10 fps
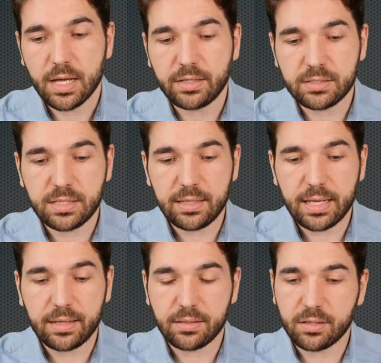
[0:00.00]
Not to say
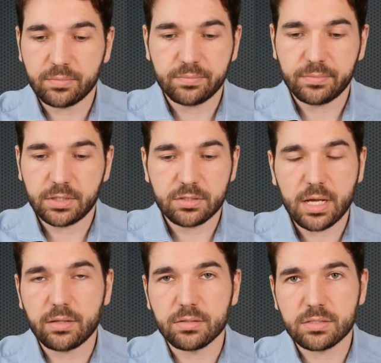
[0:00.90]
that, you know, there's
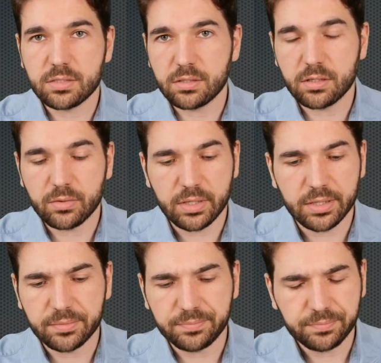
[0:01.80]
others, you
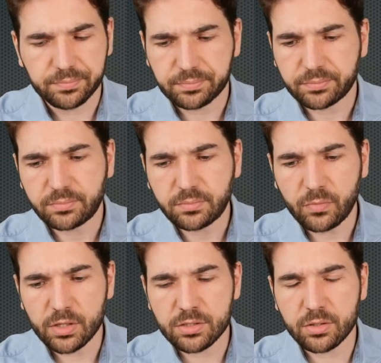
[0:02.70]
know,
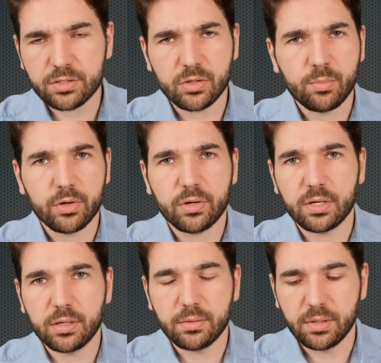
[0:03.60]
Sonia
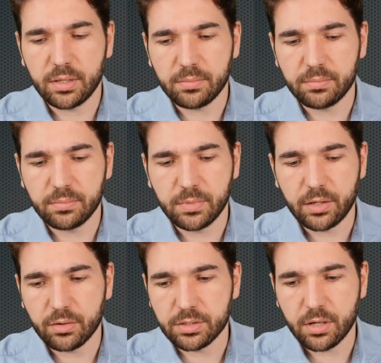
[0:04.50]
Sotomayor,
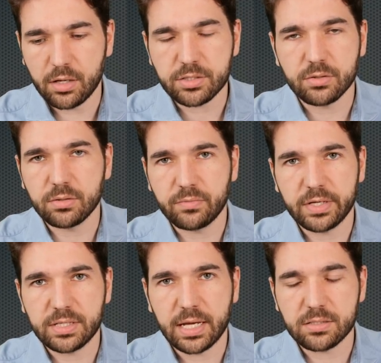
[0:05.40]
also a
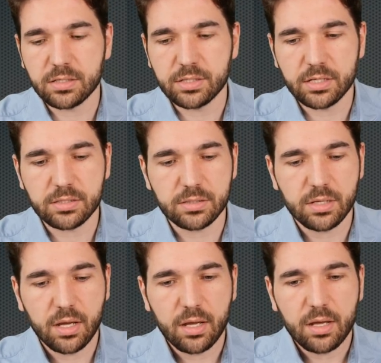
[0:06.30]
fantastic
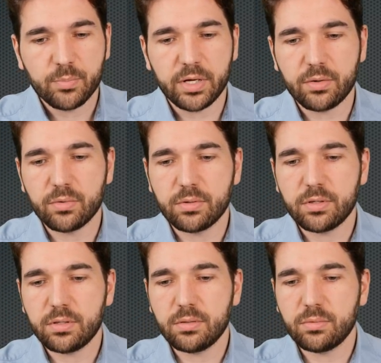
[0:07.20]
justice, but
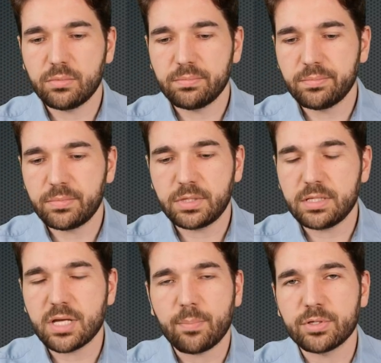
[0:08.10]

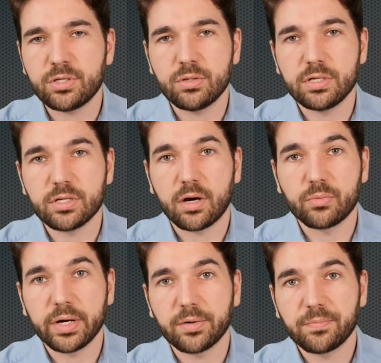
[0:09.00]
these opportunities
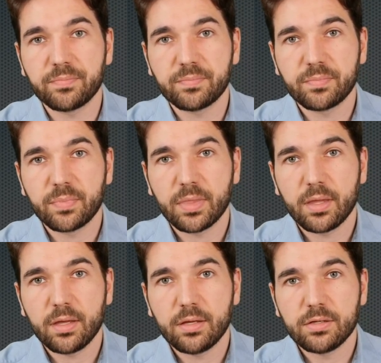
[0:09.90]
are rare.
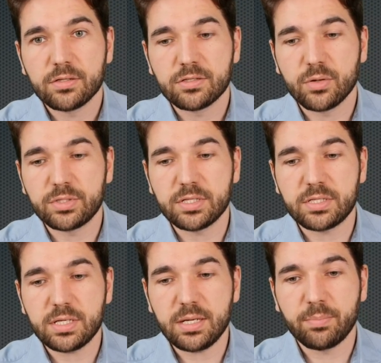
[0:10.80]
So to
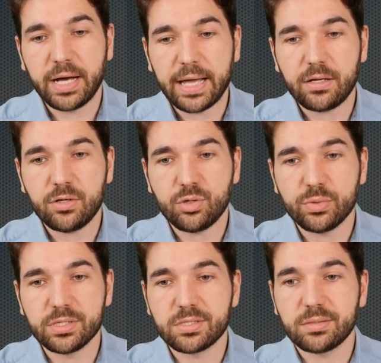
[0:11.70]
see Biden,
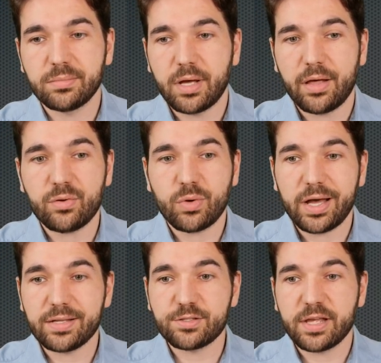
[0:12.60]
who is
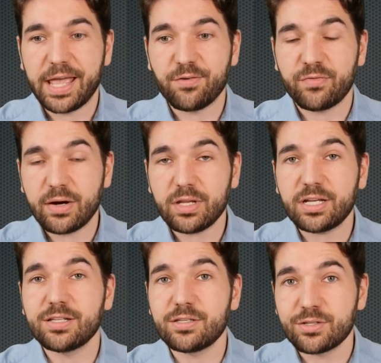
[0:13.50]
otherwise a
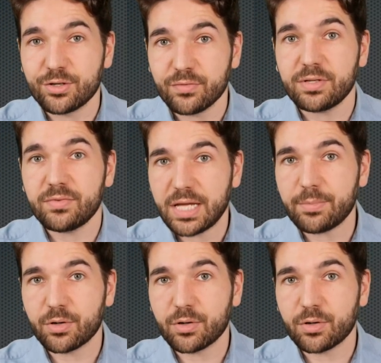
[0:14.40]
fairly conservative